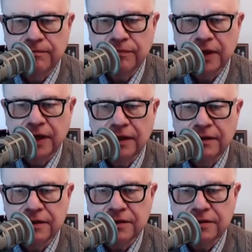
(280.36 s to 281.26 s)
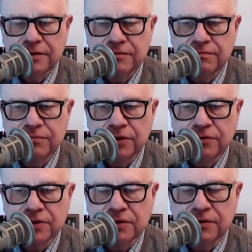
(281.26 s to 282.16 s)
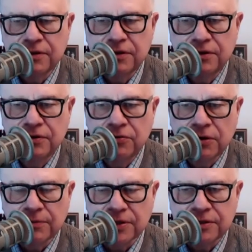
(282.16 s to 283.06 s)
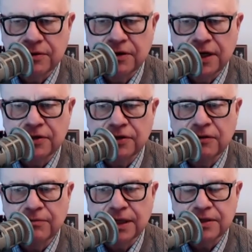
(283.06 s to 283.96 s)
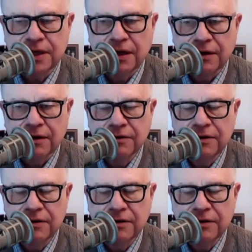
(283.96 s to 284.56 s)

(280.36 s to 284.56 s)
And this book was an enormous international bestseller.